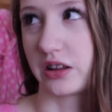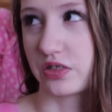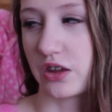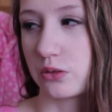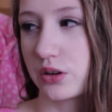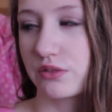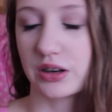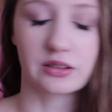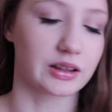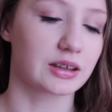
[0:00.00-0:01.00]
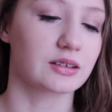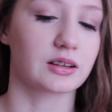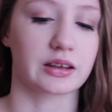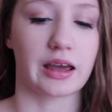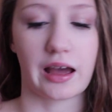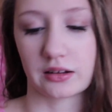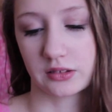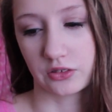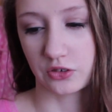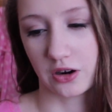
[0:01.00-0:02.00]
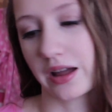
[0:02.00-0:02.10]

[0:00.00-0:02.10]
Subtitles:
Like they can like act like they're